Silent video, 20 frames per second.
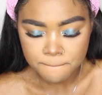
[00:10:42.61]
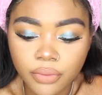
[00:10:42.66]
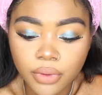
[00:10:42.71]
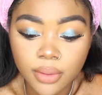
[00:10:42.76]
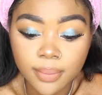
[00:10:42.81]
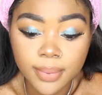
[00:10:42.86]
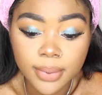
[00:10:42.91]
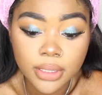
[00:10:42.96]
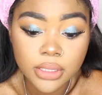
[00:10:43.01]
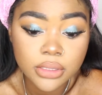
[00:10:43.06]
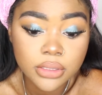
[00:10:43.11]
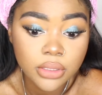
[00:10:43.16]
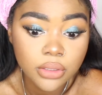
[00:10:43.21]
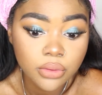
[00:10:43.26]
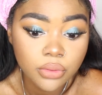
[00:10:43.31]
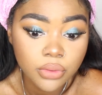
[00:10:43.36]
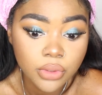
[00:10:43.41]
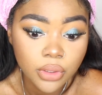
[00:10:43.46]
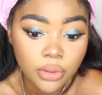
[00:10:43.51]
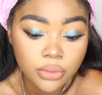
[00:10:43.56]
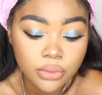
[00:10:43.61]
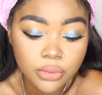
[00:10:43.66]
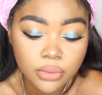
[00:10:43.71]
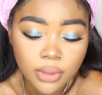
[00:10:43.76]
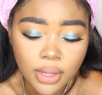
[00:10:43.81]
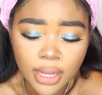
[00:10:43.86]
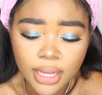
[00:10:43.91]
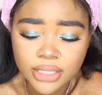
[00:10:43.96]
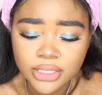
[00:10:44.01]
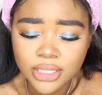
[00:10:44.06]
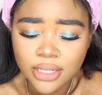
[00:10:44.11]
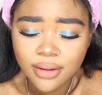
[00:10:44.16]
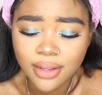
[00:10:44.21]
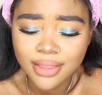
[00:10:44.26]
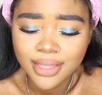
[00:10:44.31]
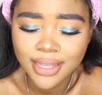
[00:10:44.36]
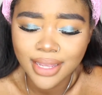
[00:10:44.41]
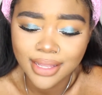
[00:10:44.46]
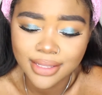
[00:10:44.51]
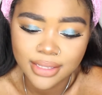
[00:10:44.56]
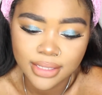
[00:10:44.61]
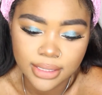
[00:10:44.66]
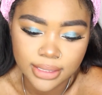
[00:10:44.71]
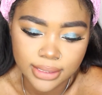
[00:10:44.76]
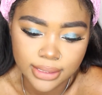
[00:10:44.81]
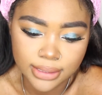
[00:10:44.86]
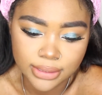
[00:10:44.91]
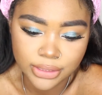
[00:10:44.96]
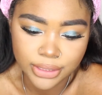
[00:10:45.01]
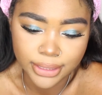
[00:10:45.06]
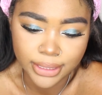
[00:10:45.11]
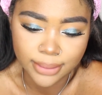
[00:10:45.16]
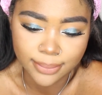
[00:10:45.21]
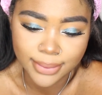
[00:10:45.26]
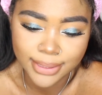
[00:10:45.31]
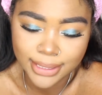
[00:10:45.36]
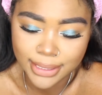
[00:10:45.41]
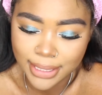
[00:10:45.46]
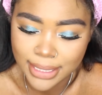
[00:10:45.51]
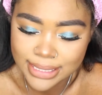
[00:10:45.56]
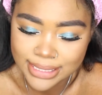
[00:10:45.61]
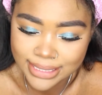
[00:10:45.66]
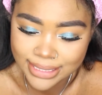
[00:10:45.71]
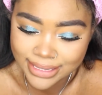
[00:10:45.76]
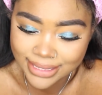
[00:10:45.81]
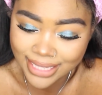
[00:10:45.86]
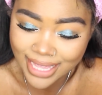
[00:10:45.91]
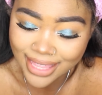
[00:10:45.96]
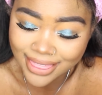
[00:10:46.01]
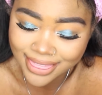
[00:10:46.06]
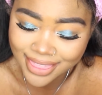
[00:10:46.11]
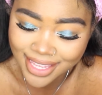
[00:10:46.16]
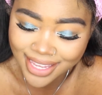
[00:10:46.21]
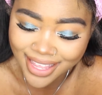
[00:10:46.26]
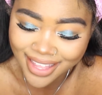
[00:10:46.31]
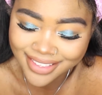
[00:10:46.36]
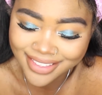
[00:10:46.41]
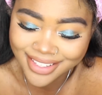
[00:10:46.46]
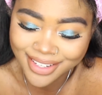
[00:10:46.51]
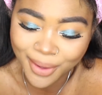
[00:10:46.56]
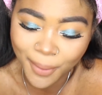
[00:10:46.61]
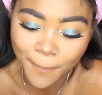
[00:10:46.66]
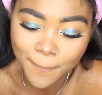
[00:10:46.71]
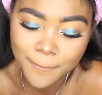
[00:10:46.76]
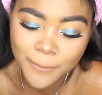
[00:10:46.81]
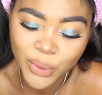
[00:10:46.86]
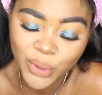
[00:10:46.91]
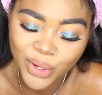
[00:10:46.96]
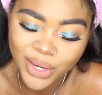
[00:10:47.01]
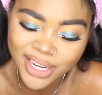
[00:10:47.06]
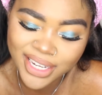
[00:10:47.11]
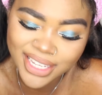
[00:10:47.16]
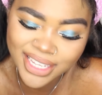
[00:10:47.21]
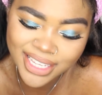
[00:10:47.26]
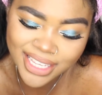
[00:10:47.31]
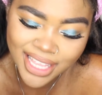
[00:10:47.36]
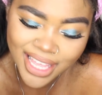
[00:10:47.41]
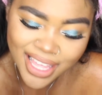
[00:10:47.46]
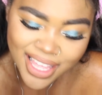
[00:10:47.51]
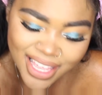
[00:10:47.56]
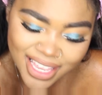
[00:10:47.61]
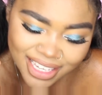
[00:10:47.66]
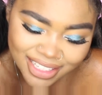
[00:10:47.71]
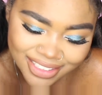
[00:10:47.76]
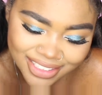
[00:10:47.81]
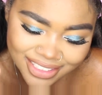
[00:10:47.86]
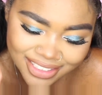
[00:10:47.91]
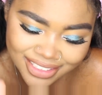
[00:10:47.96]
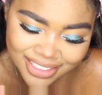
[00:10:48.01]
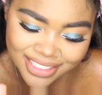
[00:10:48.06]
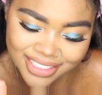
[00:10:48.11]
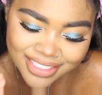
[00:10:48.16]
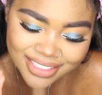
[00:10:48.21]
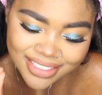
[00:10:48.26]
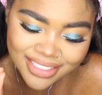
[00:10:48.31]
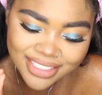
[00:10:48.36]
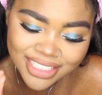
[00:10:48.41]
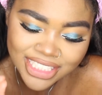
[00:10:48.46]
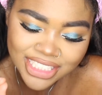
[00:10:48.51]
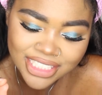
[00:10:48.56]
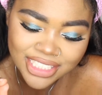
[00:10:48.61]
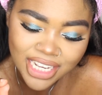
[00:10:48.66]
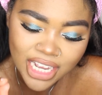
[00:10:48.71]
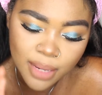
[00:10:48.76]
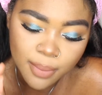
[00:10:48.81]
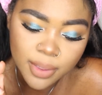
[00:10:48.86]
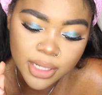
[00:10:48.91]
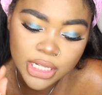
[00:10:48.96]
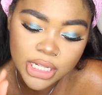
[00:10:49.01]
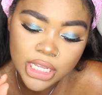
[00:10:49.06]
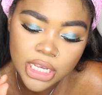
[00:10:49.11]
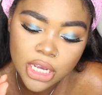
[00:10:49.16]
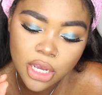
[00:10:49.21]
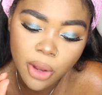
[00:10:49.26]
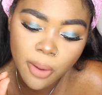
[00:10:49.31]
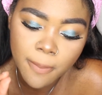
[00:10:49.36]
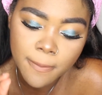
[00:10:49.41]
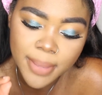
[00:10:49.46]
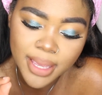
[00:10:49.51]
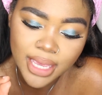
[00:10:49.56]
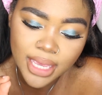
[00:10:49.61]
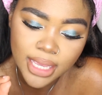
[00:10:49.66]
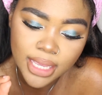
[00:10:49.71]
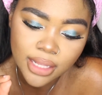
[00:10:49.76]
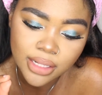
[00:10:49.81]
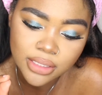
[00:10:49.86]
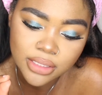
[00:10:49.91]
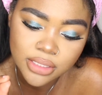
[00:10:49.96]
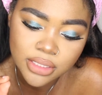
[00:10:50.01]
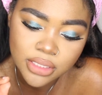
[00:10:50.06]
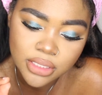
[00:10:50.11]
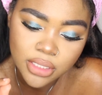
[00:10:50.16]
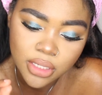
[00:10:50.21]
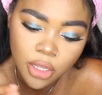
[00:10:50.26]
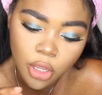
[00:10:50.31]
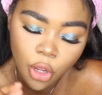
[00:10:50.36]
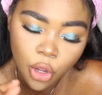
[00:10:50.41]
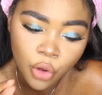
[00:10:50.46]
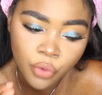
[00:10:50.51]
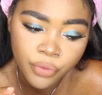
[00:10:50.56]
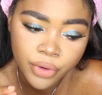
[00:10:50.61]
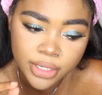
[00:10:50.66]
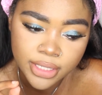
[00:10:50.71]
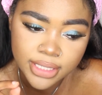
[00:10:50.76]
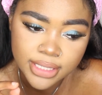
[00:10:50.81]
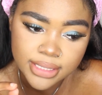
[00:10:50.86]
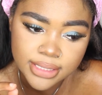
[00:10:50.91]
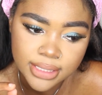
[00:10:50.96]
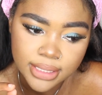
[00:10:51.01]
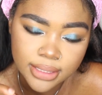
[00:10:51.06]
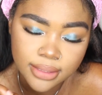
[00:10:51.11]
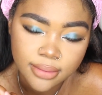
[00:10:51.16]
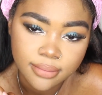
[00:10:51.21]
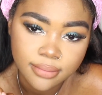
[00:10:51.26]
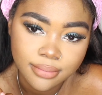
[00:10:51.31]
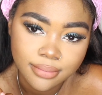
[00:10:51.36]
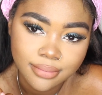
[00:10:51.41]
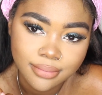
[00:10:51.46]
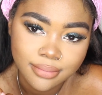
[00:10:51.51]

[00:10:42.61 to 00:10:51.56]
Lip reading: But a person who don't do eyeshadow, I think I did a good job. I think I did a pretty decent job. A little bit over decent.